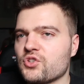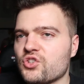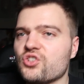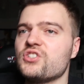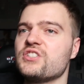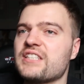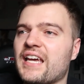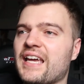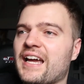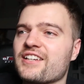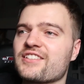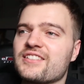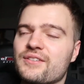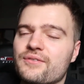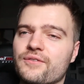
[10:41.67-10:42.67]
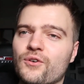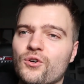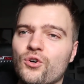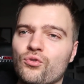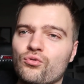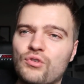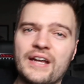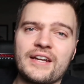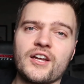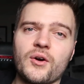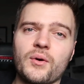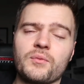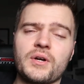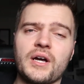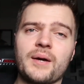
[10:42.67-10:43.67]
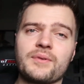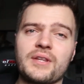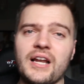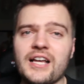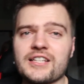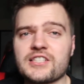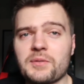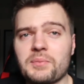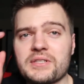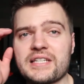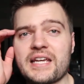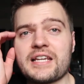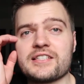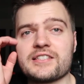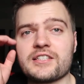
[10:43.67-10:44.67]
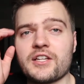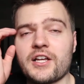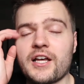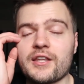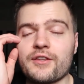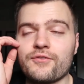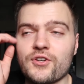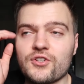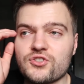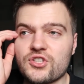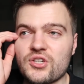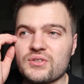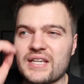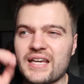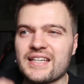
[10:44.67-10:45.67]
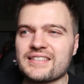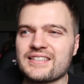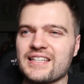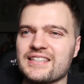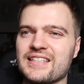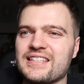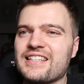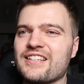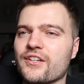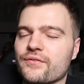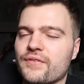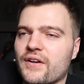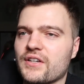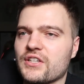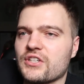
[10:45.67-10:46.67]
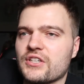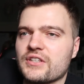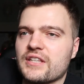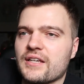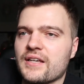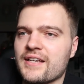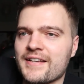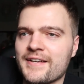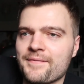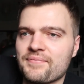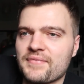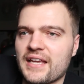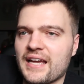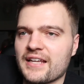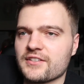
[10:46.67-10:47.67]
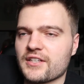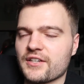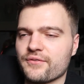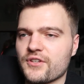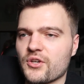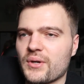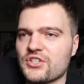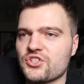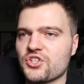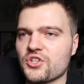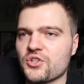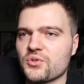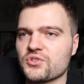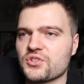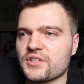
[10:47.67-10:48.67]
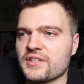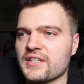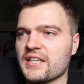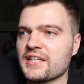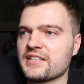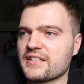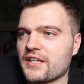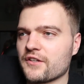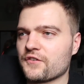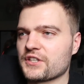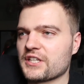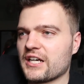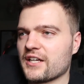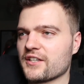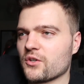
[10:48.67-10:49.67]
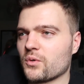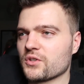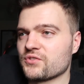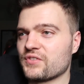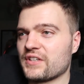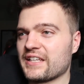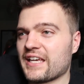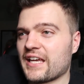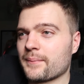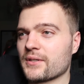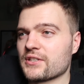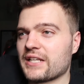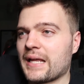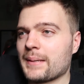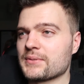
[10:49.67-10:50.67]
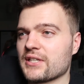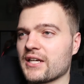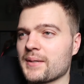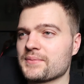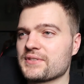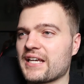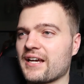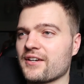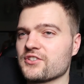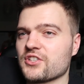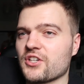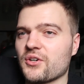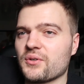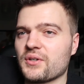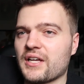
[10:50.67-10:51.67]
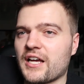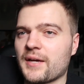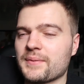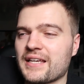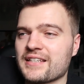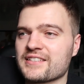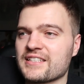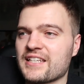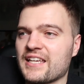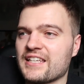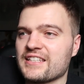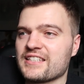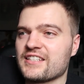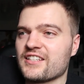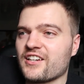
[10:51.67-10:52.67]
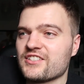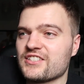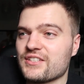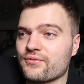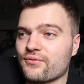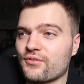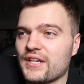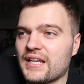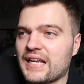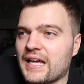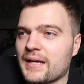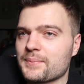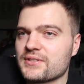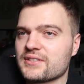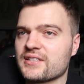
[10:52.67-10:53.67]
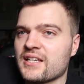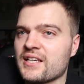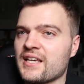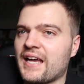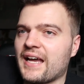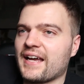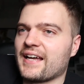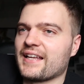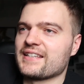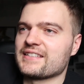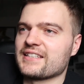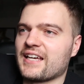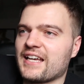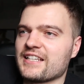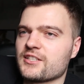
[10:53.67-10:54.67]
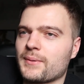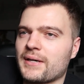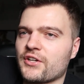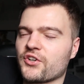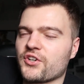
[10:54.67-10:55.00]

Good day actually for Renault. The last couple of days, the first 2 days, they didn't look very good. They had a few issues, and Daniel Ricciardo wasn't really getting much lap times out. So yesterday he did 93 laps, and Esteban